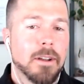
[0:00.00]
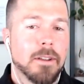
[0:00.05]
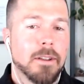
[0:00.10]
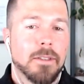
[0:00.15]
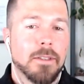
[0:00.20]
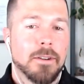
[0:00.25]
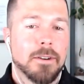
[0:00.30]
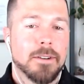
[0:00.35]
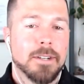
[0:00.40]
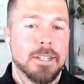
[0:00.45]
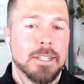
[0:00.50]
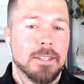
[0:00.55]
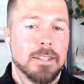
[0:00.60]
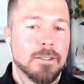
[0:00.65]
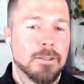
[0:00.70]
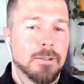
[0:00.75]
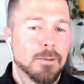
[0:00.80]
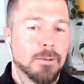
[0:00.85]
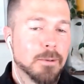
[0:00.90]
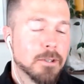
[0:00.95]
We're
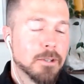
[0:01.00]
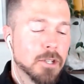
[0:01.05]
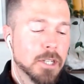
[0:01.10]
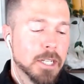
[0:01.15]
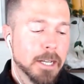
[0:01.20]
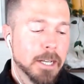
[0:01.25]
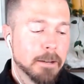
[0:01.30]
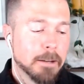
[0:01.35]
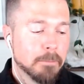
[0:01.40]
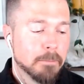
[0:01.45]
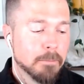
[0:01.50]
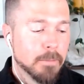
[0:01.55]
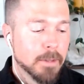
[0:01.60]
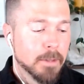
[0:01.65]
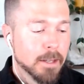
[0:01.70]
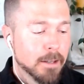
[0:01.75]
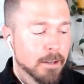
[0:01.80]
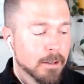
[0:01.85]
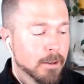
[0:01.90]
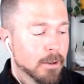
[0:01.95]
we always
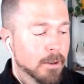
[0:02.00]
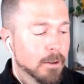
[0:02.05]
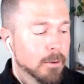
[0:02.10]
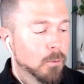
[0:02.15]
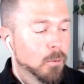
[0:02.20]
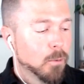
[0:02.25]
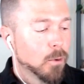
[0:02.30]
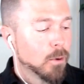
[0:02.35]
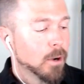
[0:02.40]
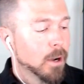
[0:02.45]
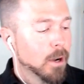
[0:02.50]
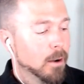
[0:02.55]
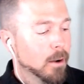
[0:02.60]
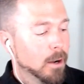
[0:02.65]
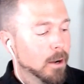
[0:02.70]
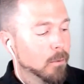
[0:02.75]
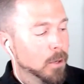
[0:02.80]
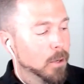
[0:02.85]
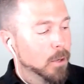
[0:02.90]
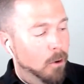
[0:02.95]
appreciate you guys tuning
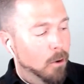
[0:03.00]
in.